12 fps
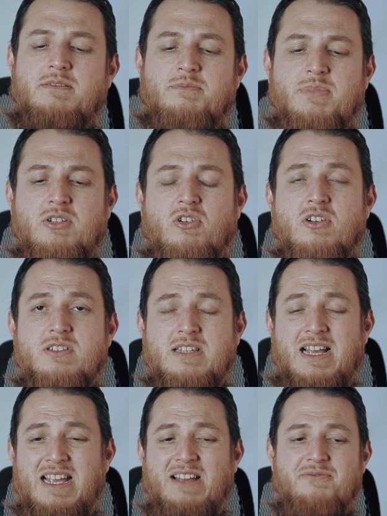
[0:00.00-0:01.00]
because
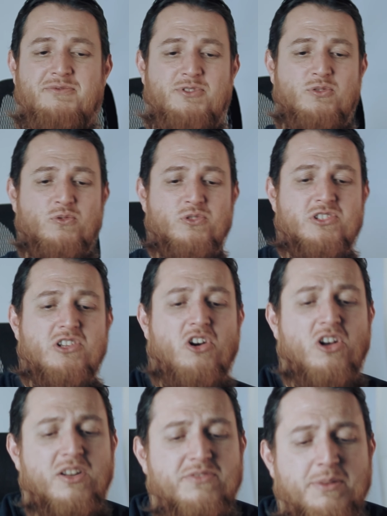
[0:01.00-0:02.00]
I have used
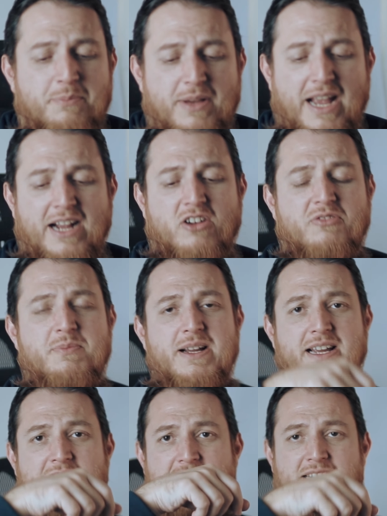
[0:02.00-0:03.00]
all of the back of my
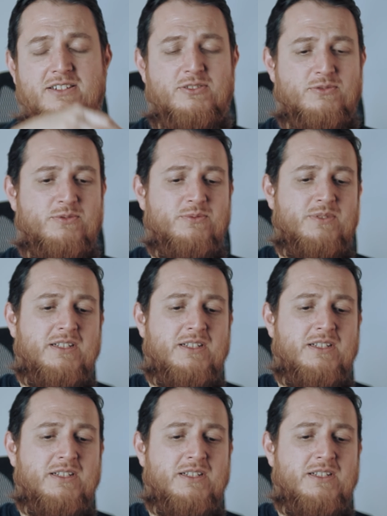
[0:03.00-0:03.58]
hand to